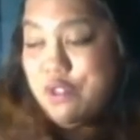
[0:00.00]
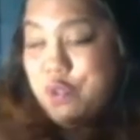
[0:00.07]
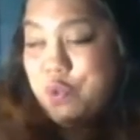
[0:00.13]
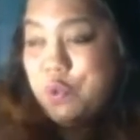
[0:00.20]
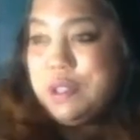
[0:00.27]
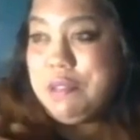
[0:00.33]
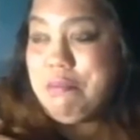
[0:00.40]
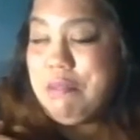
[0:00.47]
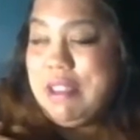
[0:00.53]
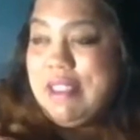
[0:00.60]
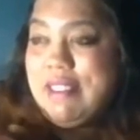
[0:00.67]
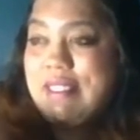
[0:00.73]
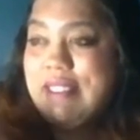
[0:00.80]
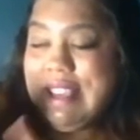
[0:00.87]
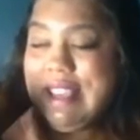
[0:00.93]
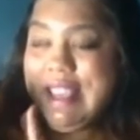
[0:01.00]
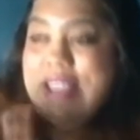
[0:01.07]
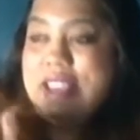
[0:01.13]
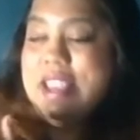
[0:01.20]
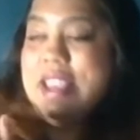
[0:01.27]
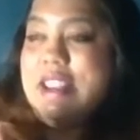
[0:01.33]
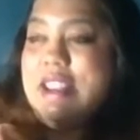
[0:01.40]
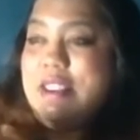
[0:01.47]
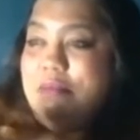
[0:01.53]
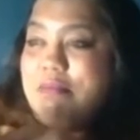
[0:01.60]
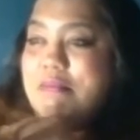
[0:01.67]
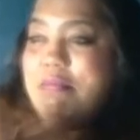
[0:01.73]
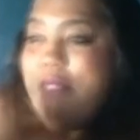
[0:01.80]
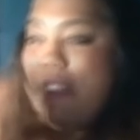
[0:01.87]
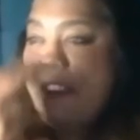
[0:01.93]
Because I want to make sure everybody can hear me. Okay,
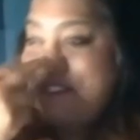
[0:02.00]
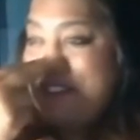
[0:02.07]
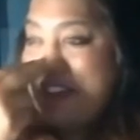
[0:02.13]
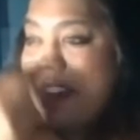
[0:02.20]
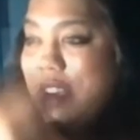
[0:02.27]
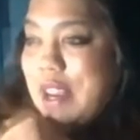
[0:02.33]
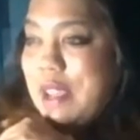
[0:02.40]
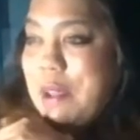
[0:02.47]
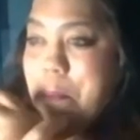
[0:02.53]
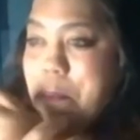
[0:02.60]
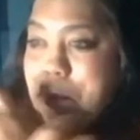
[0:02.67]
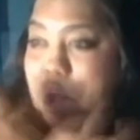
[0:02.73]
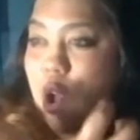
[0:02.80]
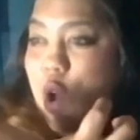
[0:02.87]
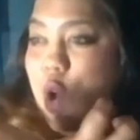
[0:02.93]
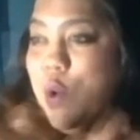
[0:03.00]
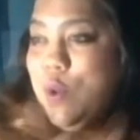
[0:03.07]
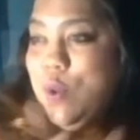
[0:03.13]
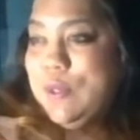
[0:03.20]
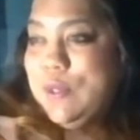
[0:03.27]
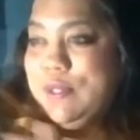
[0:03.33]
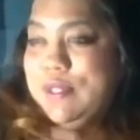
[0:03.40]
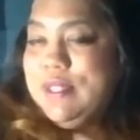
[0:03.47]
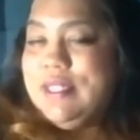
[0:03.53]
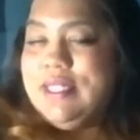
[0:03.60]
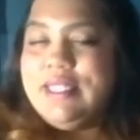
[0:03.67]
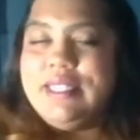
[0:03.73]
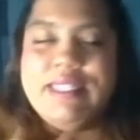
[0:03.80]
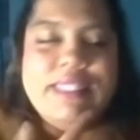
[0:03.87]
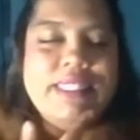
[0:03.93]
so together,
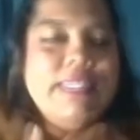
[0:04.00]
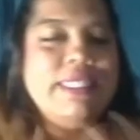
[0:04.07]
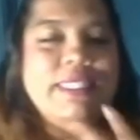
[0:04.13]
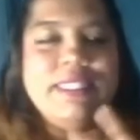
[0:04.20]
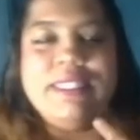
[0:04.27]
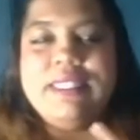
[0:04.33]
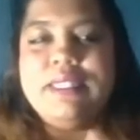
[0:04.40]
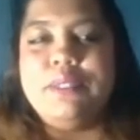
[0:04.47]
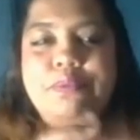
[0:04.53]
prosperity